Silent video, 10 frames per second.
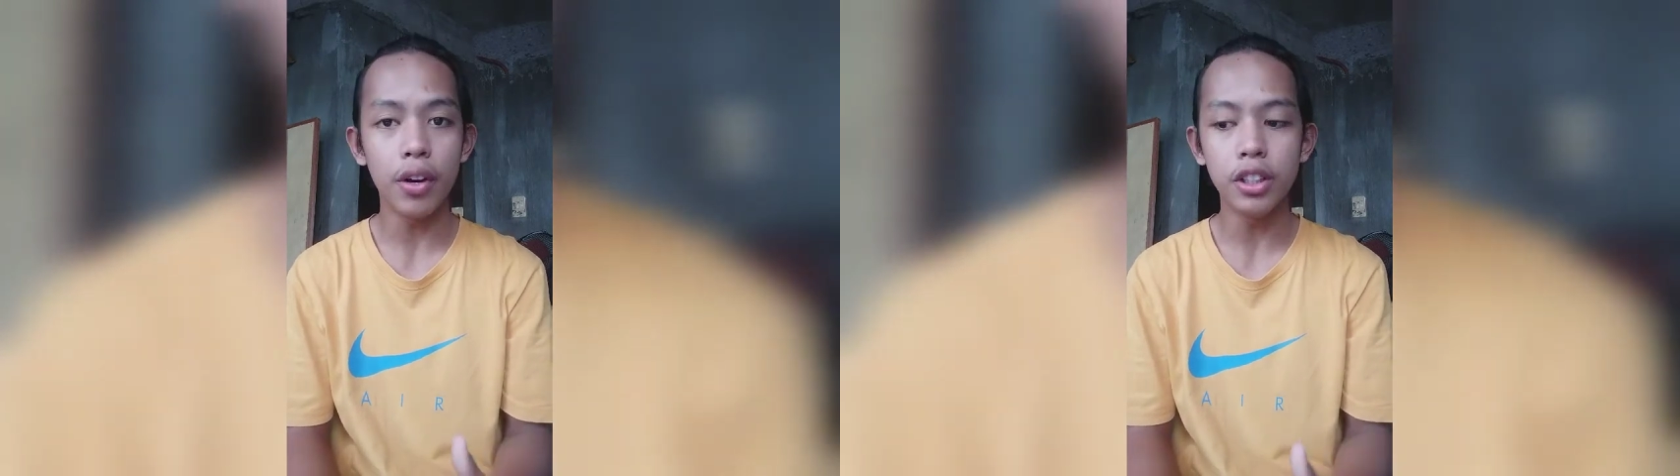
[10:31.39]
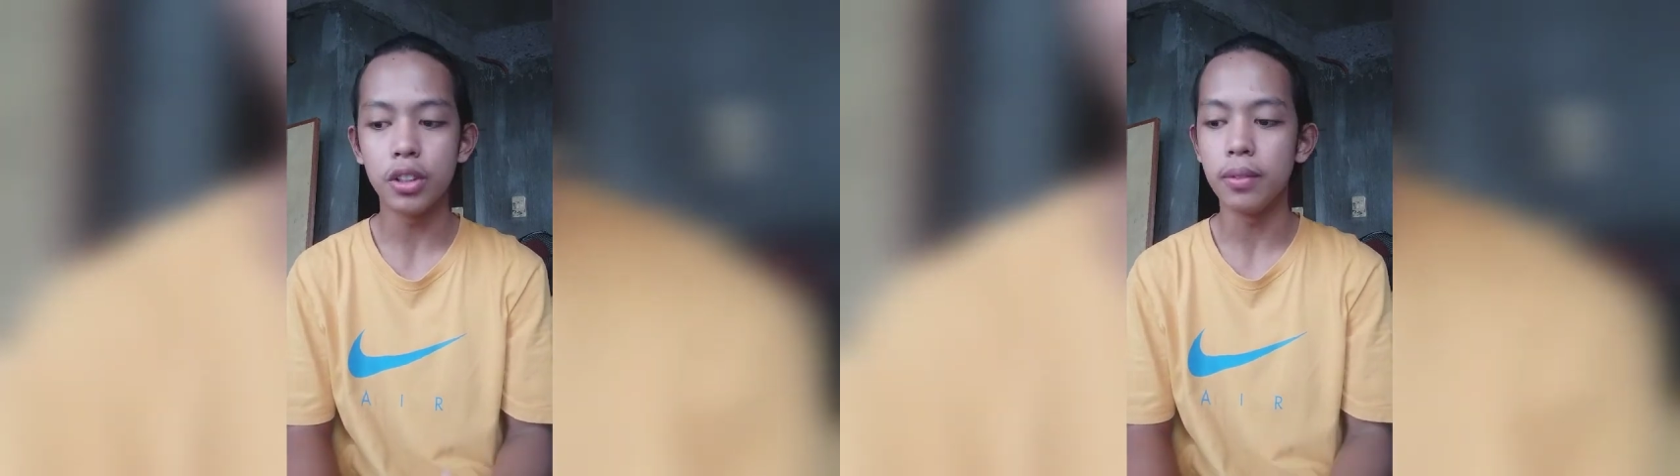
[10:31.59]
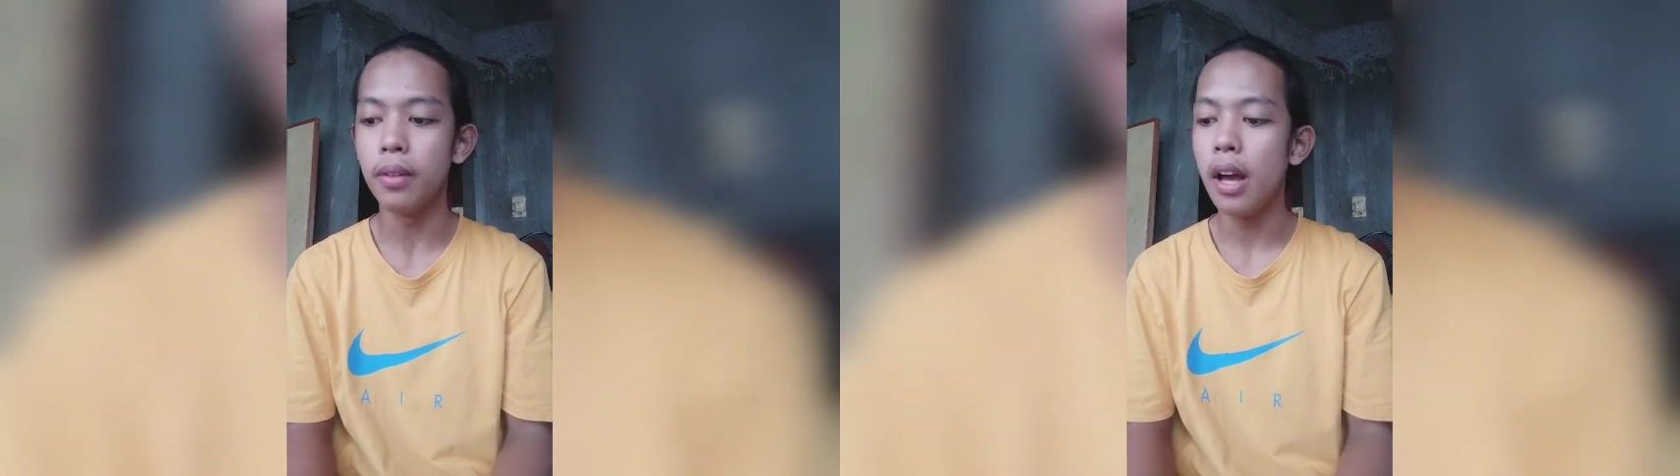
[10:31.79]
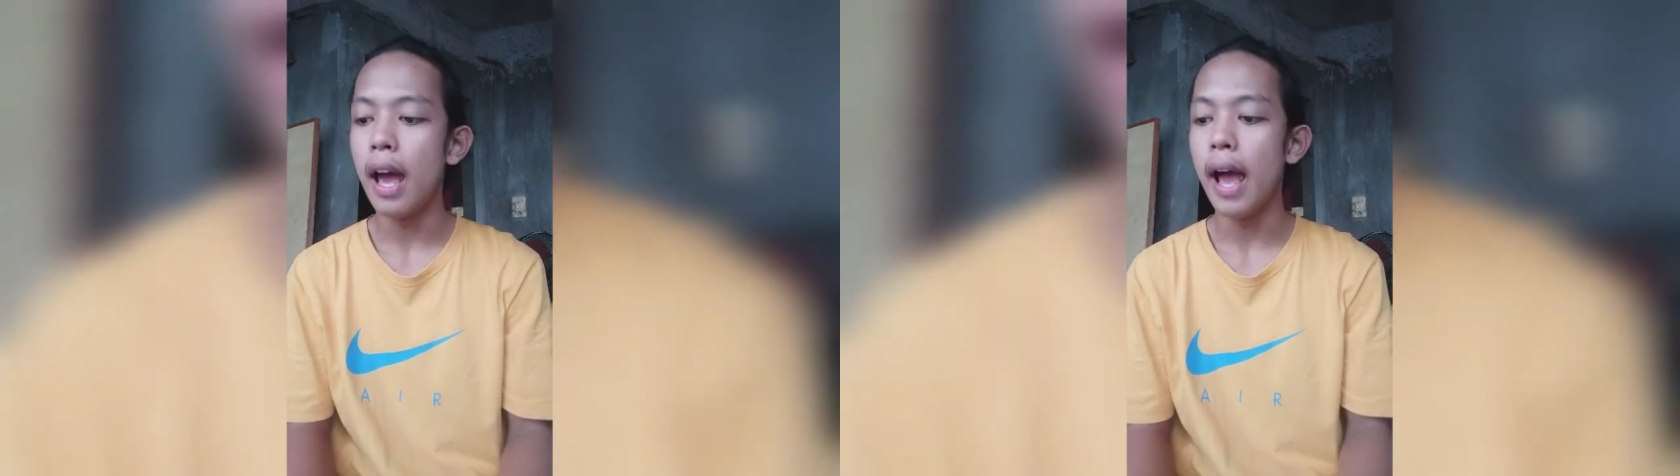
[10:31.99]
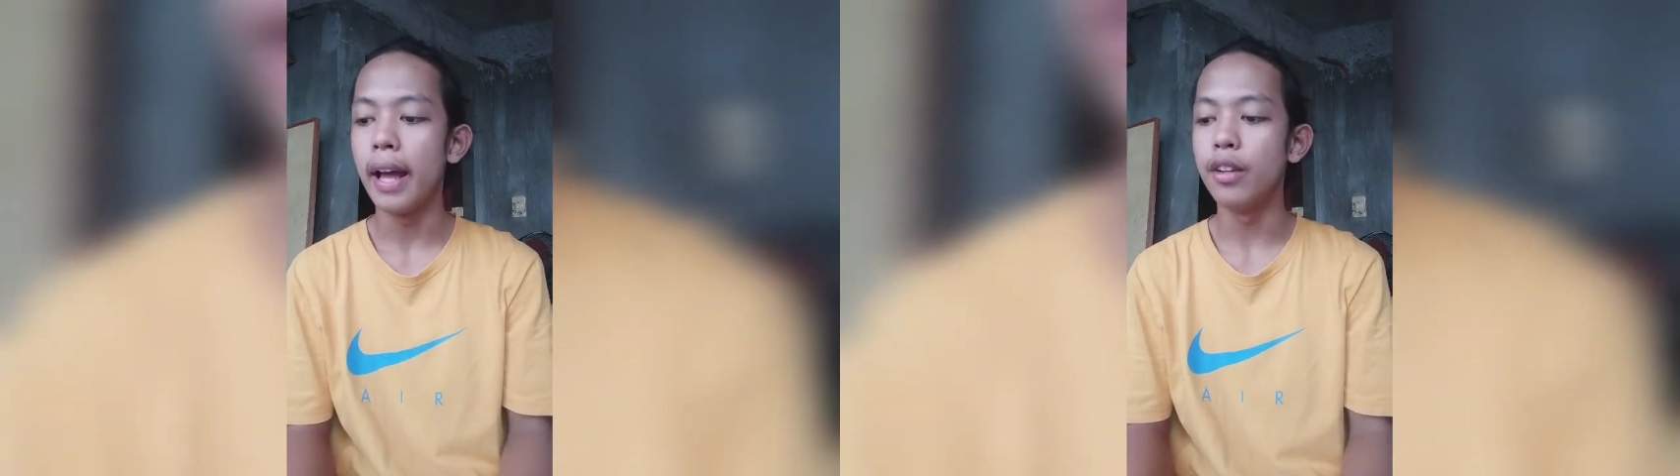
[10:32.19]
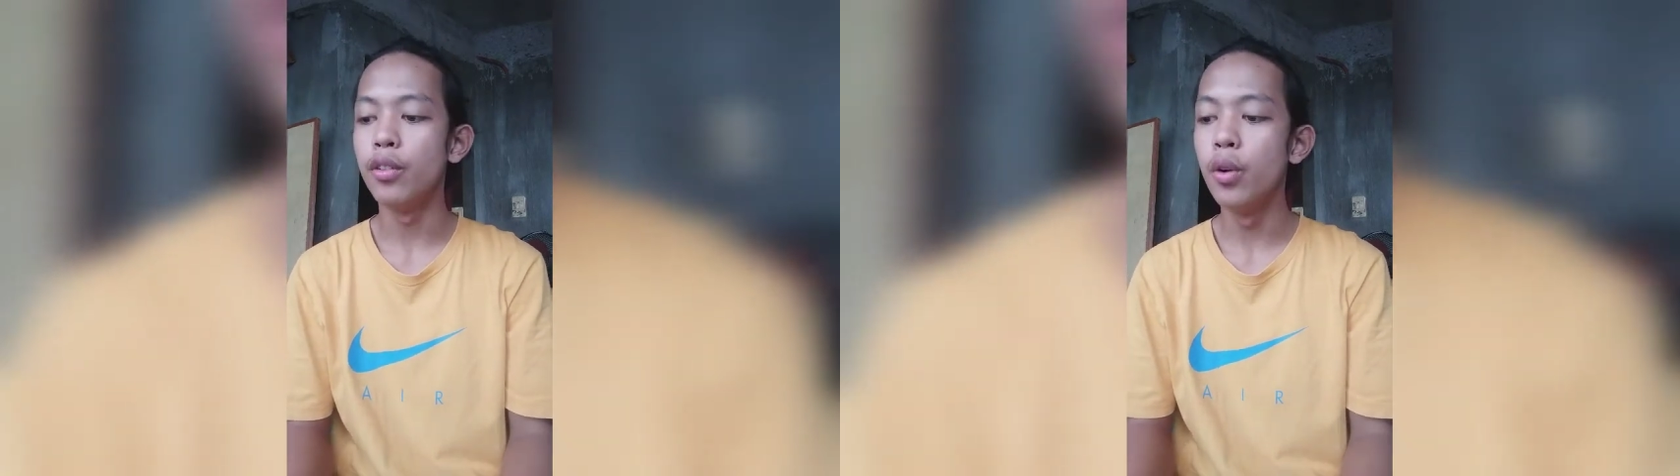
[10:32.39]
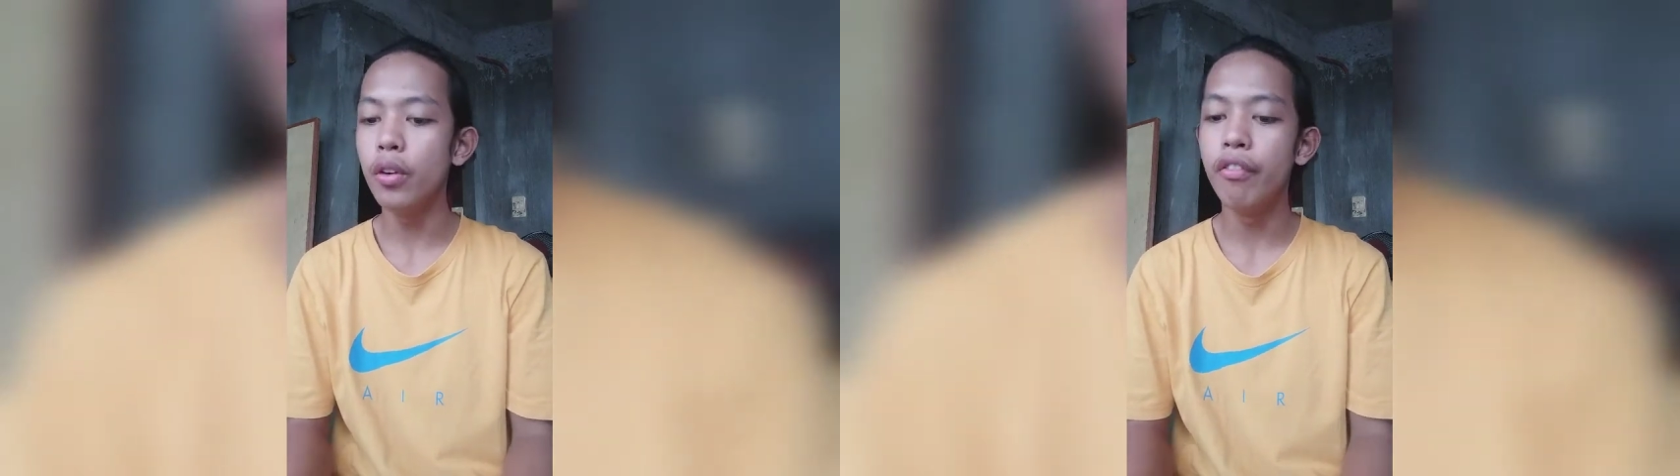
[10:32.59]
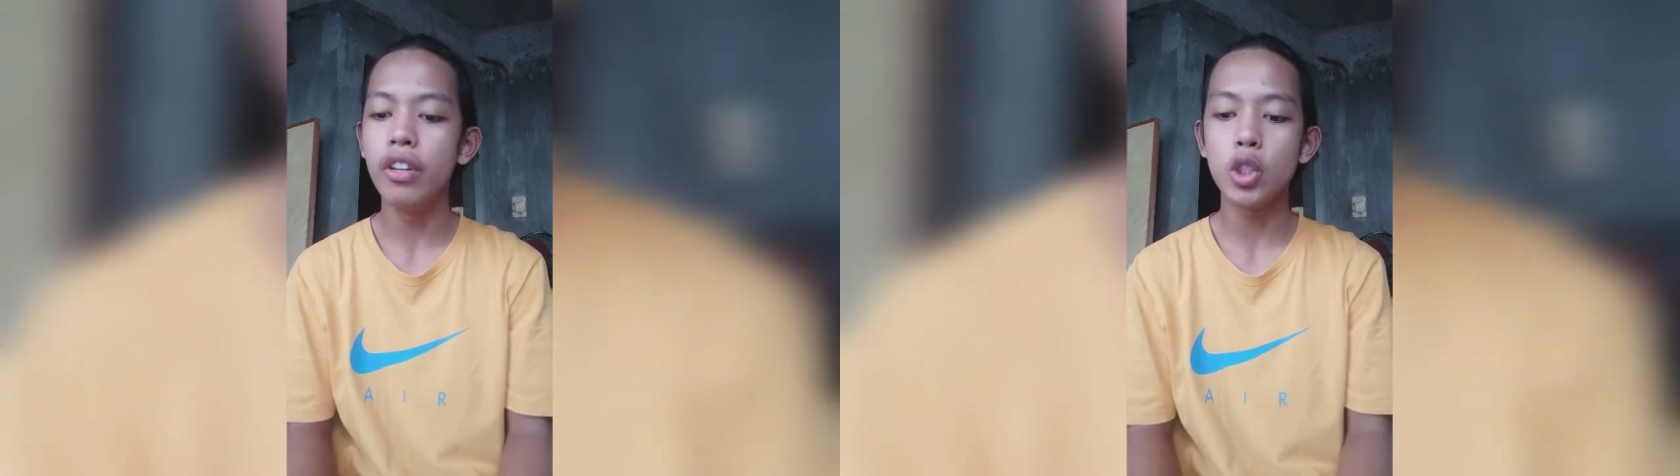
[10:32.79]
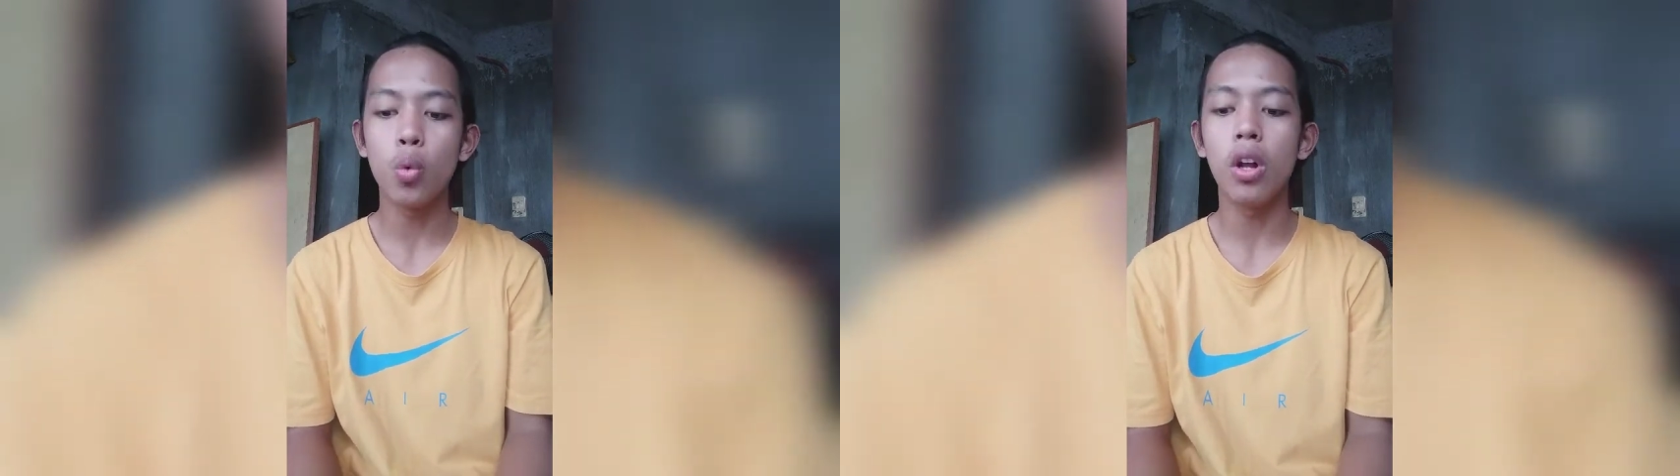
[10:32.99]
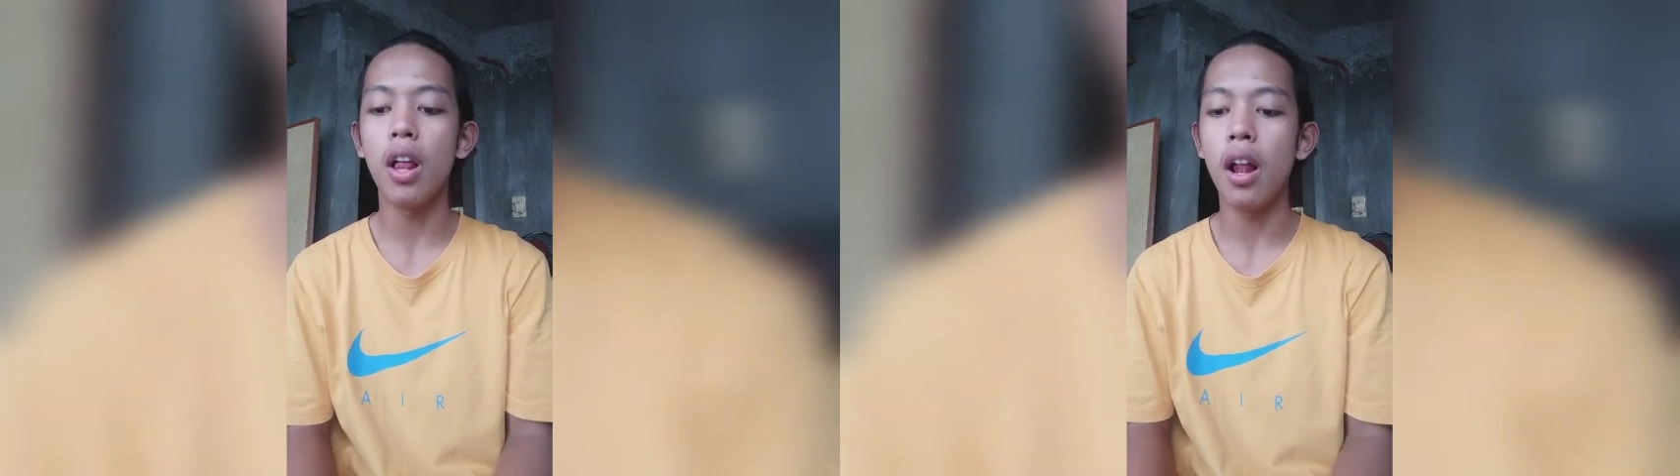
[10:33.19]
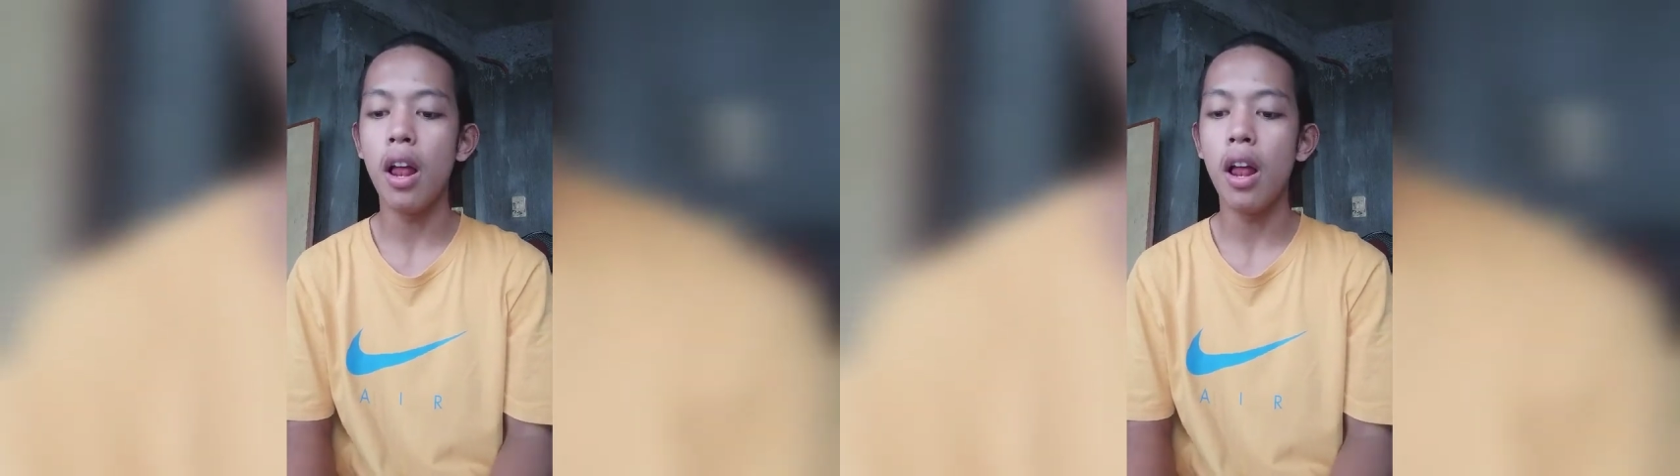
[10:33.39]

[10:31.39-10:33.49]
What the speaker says: requiring concentration